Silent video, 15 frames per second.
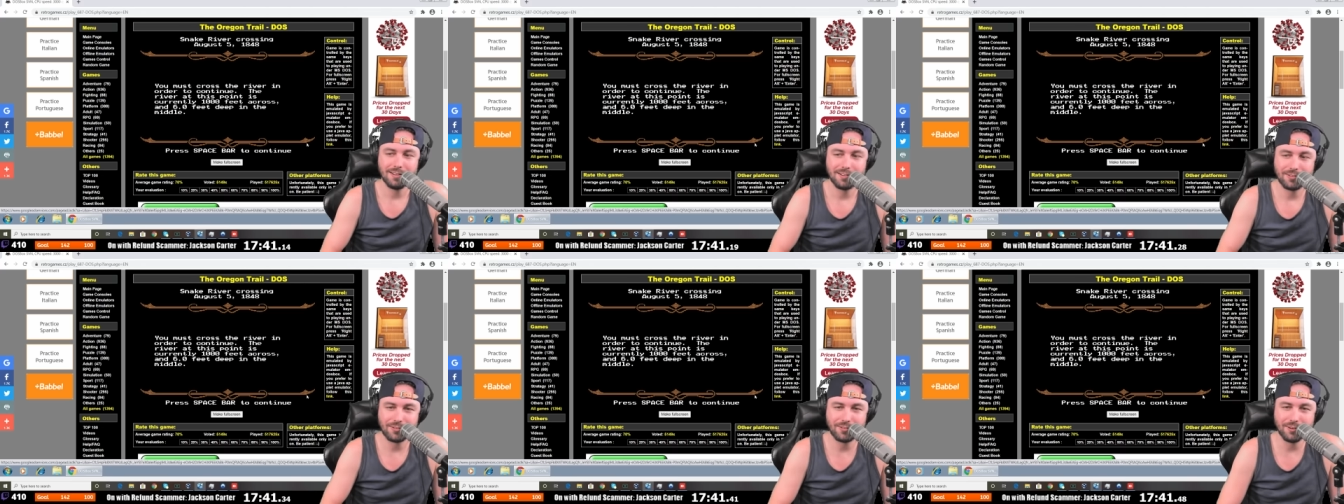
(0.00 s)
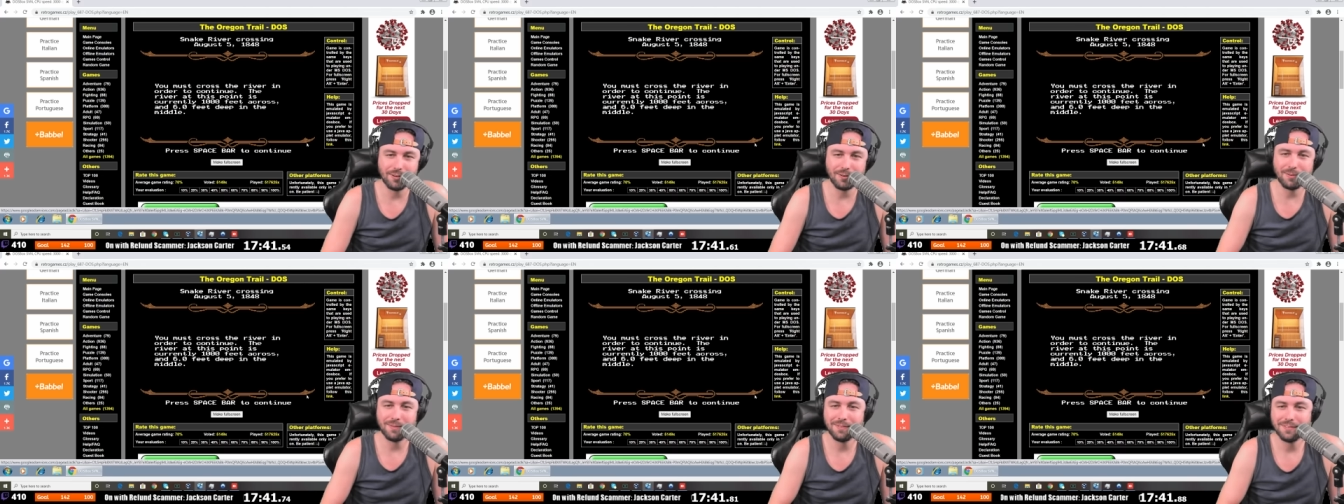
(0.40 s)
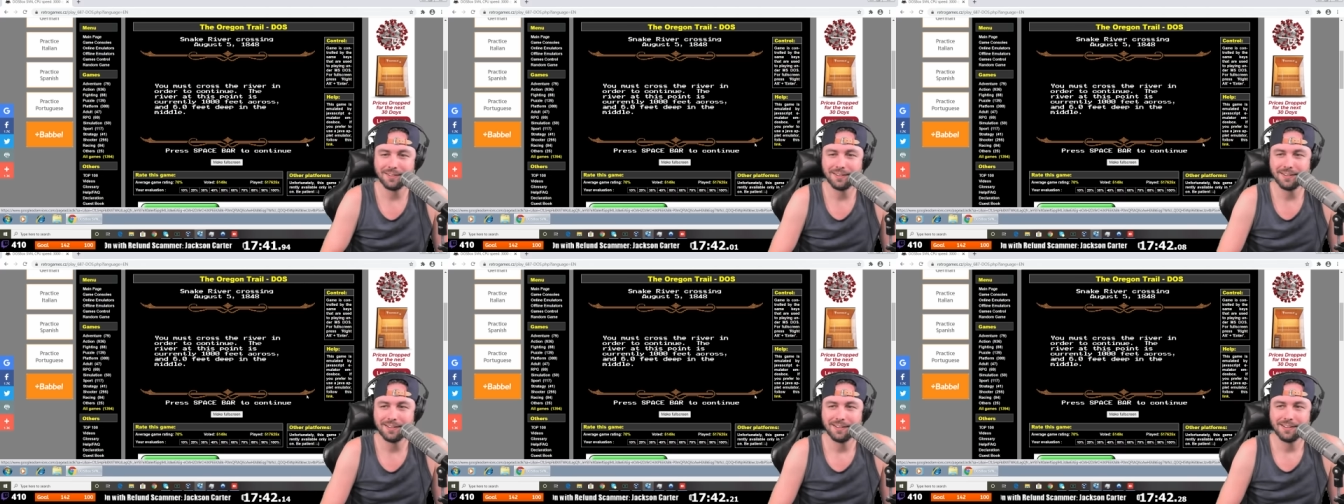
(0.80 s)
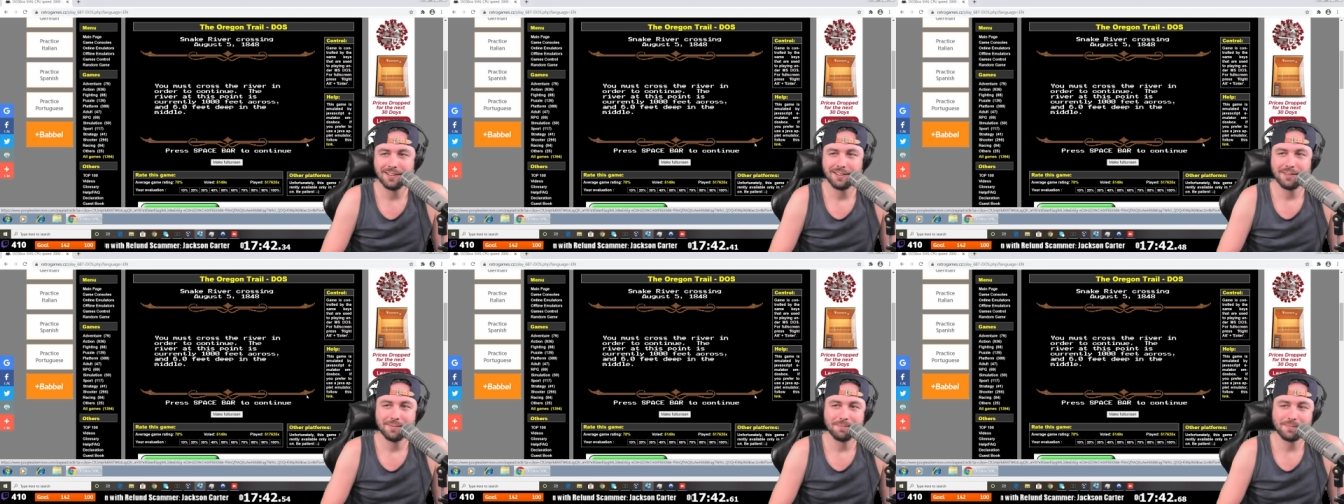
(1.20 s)
So,
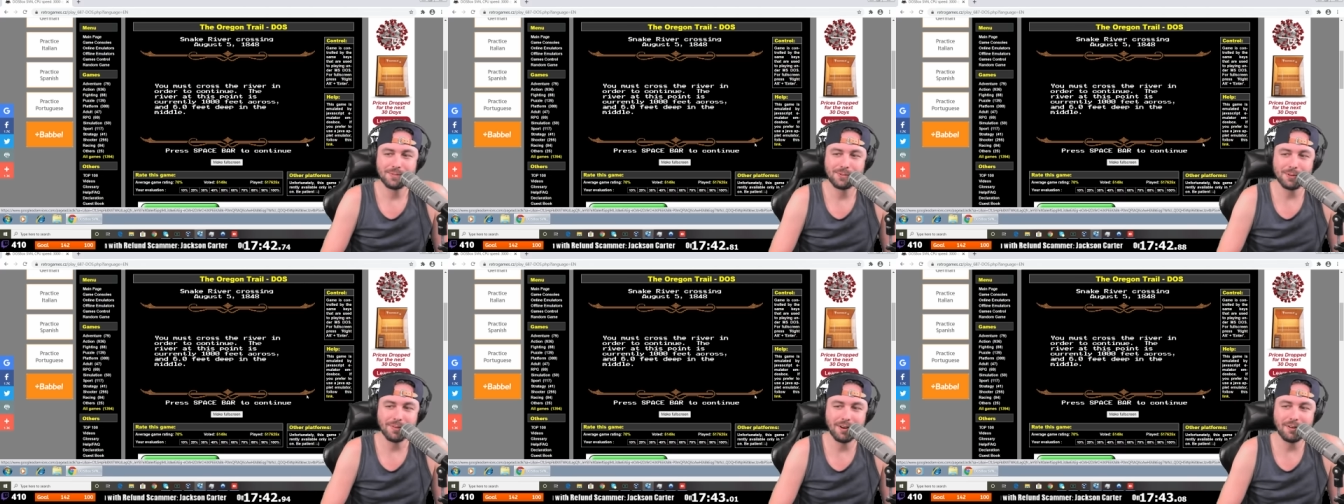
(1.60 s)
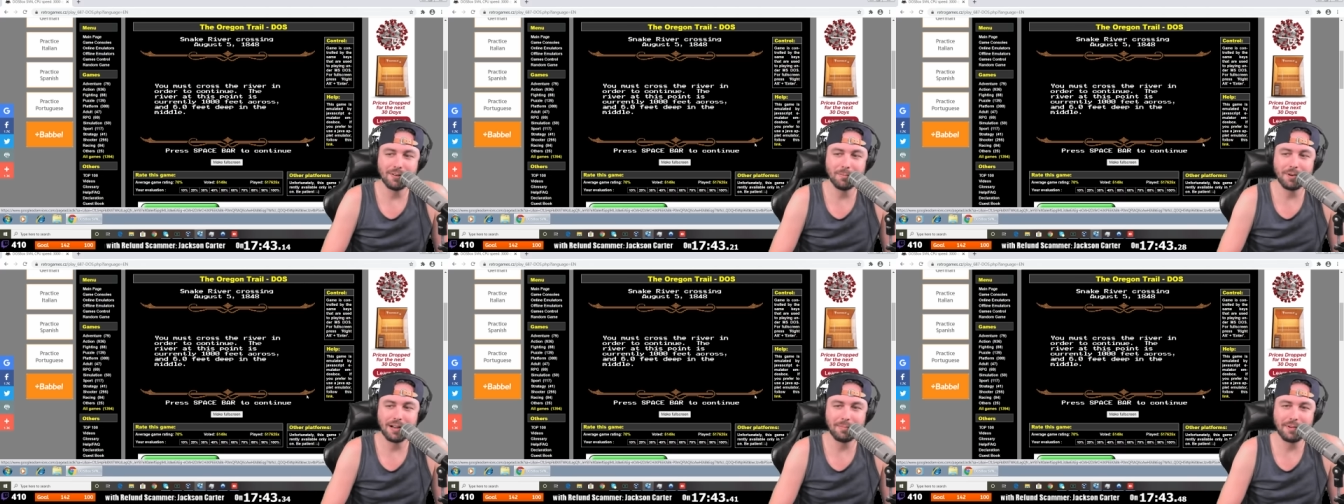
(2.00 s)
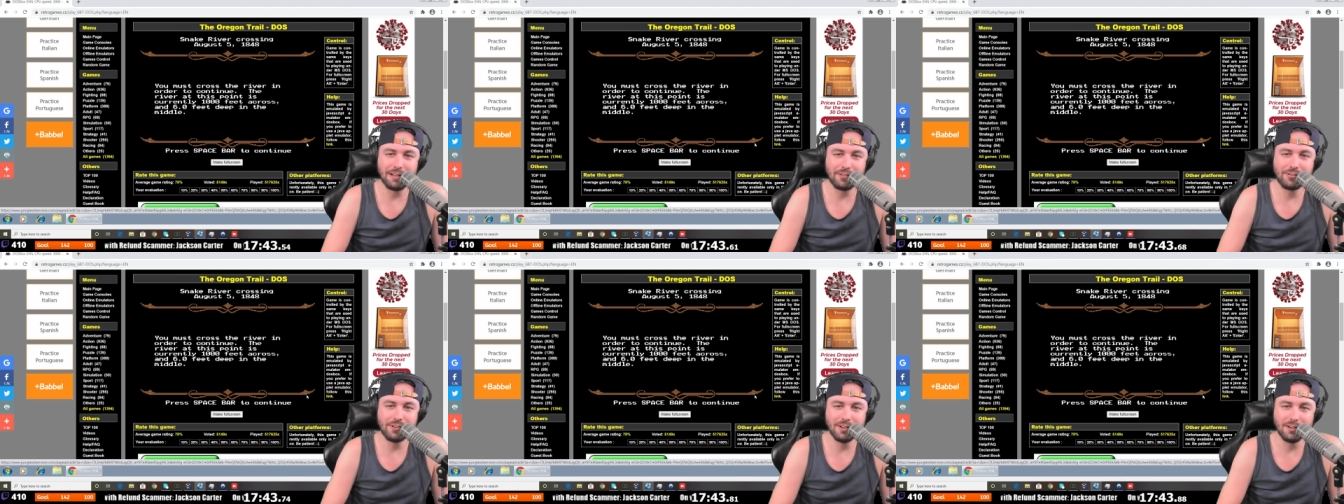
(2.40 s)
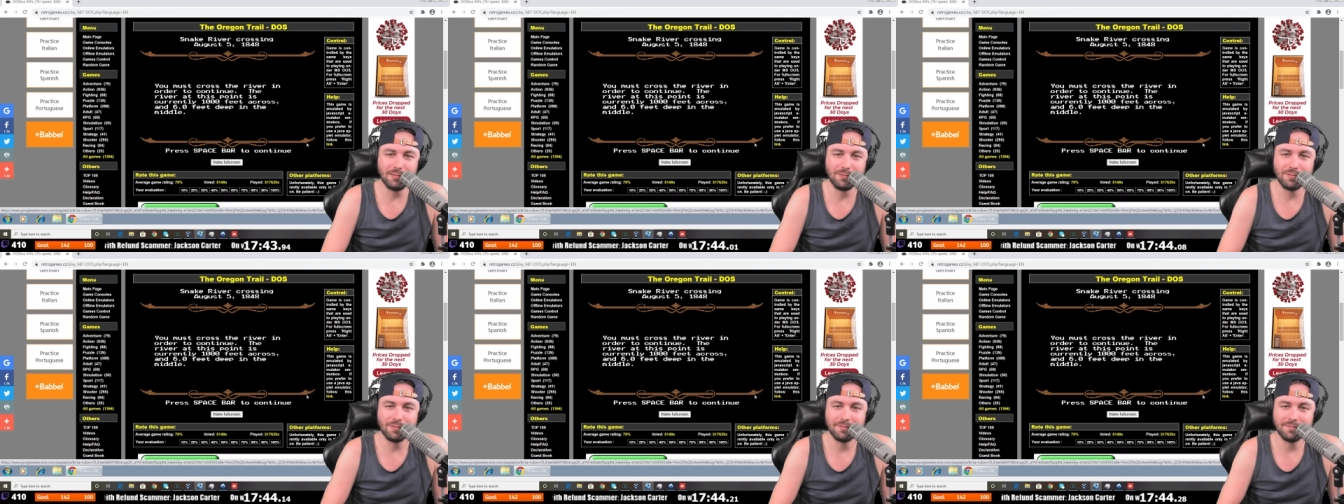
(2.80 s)
so now I'm by myself.